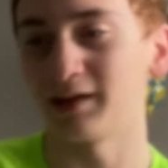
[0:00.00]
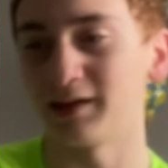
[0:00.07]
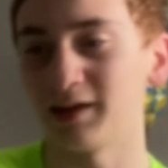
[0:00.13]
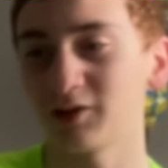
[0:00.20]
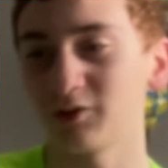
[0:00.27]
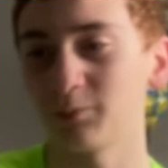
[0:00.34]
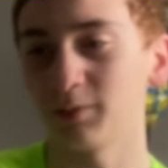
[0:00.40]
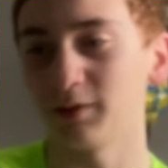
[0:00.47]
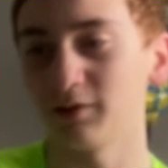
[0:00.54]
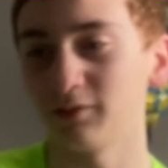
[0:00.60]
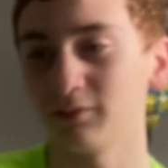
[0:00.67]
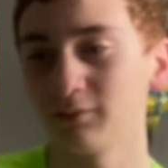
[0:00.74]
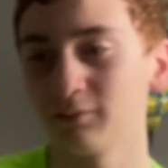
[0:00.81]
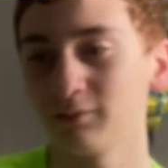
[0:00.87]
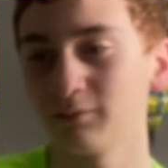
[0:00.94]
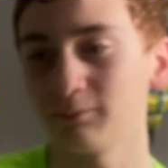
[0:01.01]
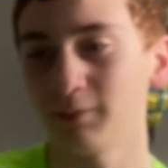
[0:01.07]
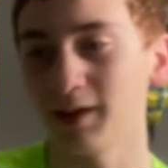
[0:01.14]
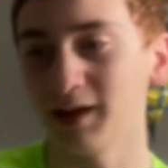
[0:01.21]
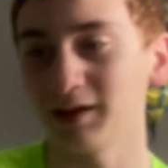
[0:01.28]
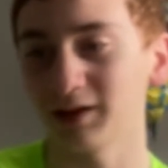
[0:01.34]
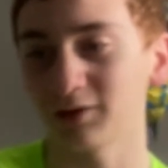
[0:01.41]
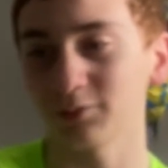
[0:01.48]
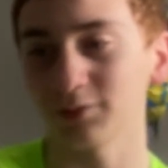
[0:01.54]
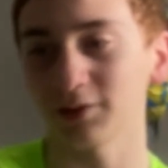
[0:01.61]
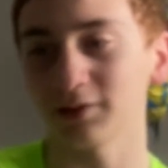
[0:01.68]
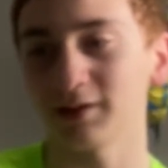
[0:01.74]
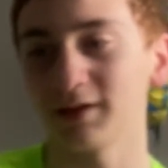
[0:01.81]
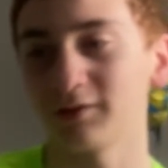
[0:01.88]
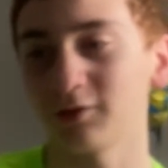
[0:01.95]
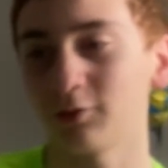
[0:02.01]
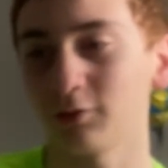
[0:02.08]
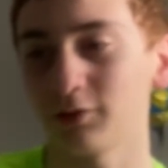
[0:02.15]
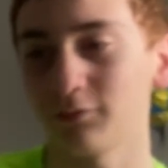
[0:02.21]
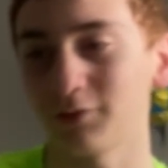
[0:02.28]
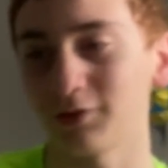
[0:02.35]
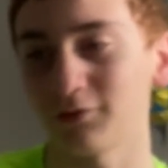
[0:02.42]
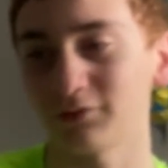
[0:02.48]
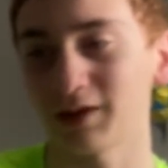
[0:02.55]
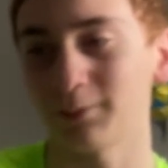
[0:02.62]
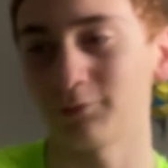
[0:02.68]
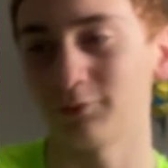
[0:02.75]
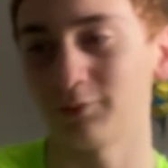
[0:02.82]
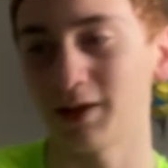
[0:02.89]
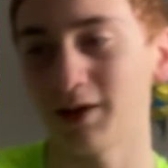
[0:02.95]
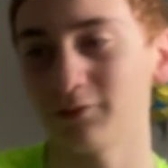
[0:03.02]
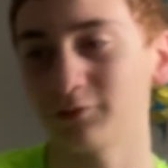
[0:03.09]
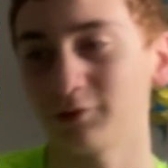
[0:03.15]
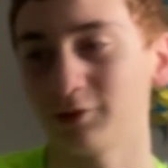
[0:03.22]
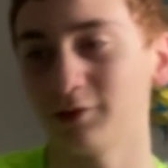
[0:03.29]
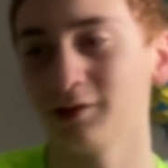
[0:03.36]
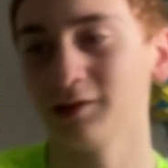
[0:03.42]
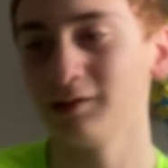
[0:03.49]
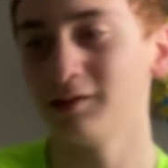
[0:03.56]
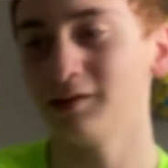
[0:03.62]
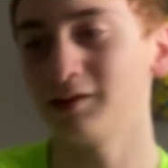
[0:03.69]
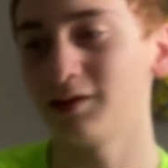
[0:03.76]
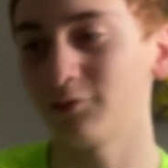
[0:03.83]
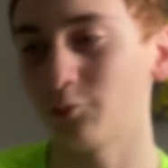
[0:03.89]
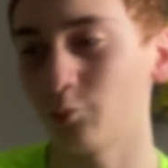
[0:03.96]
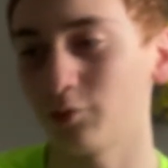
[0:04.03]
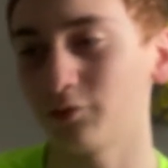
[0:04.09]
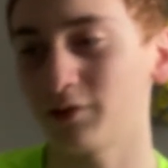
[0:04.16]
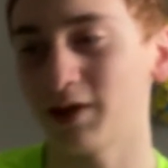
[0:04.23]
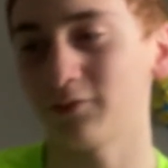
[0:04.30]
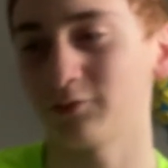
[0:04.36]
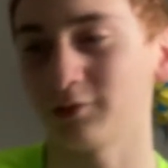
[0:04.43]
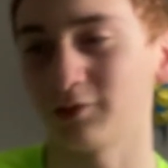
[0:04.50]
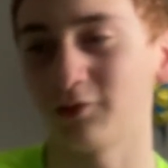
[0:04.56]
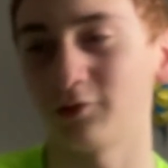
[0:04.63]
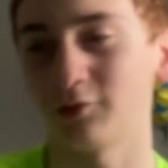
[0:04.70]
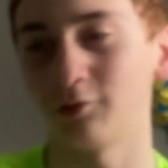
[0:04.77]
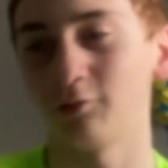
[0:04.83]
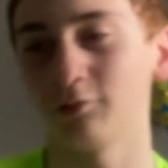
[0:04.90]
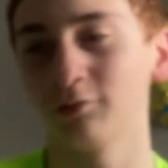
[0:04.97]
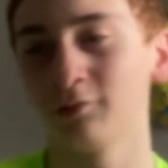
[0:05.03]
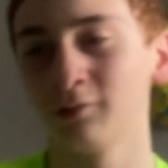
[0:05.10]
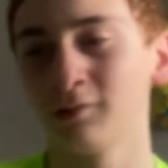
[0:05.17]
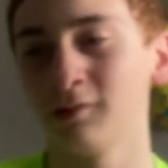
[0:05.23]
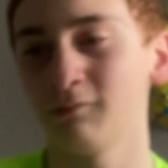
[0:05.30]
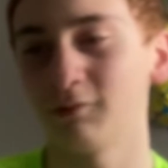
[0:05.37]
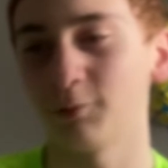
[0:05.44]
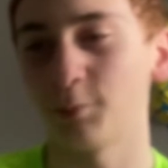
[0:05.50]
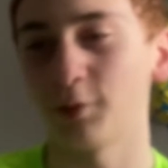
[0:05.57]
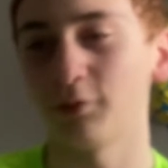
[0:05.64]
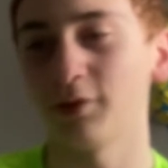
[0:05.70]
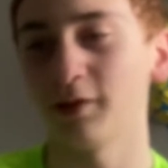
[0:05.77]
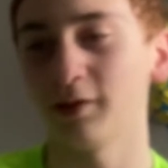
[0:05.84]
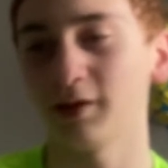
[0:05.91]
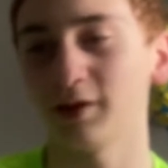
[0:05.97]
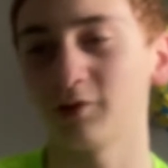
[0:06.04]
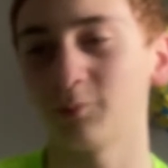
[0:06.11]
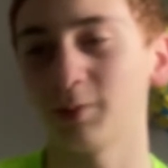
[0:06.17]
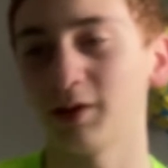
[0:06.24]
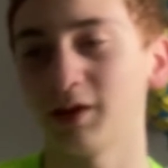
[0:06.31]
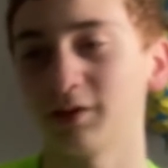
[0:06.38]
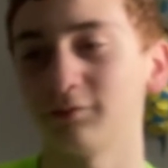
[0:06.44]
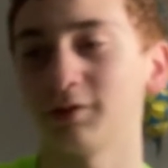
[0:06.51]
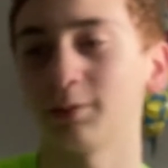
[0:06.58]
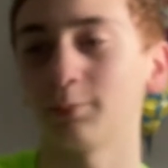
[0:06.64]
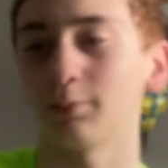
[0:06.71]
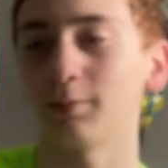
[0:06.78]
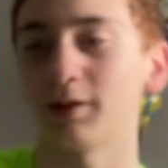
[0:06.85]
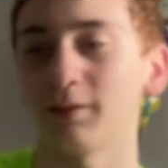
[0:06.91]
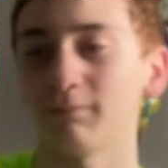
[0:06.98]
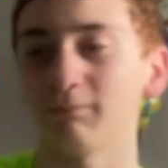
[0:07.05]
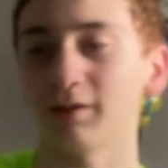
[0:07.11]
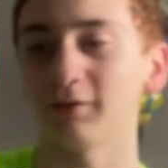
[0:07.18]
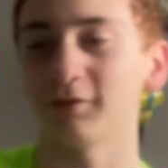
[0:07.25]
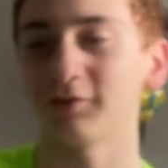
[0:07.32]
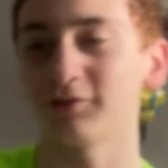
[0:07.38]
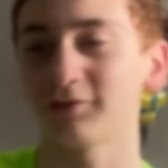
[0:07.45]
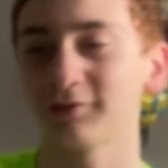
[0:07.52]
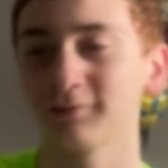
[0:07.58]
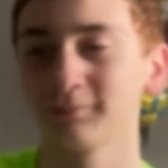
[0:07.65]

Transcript: Higsby panics with the lights only for it to stop soon after, and everyone's laughter ensues, with both Higsby and Number Man embarrassed.